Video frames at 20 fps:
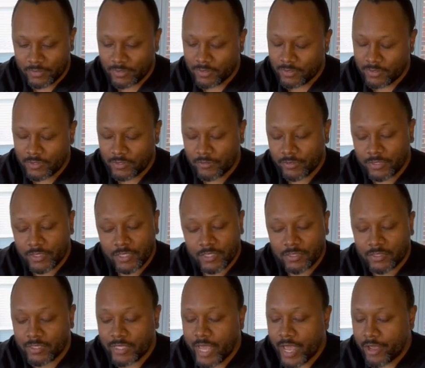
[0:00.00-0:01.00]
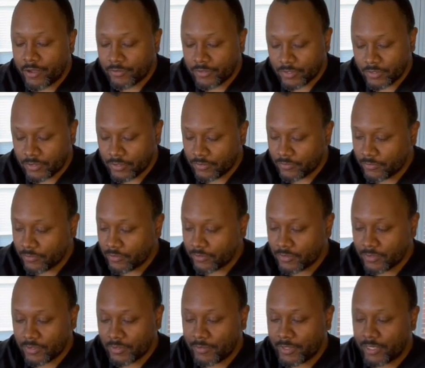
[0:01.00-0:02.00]
so it takes thousands for
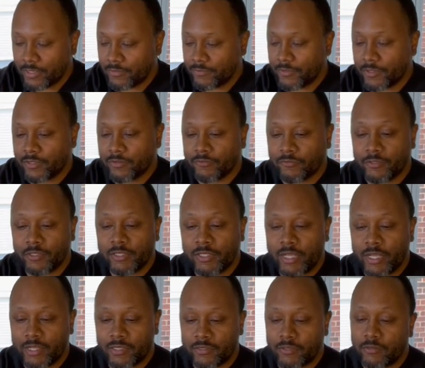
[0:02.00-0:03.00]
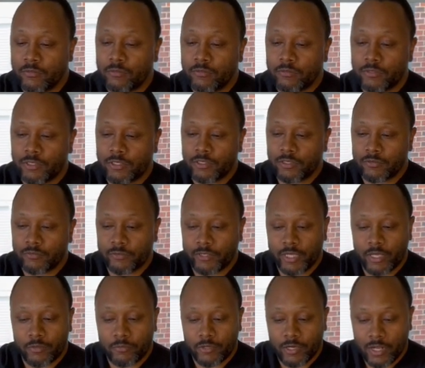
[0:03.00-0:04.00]
somebody to fucking realize, oh shit, we
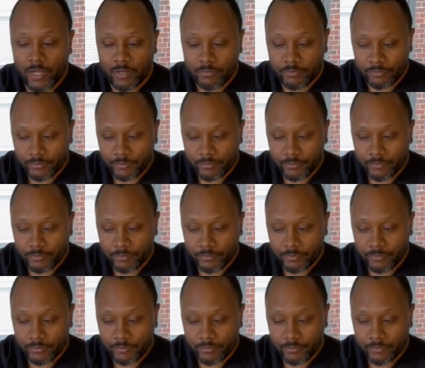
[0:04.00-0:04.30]
got a problem.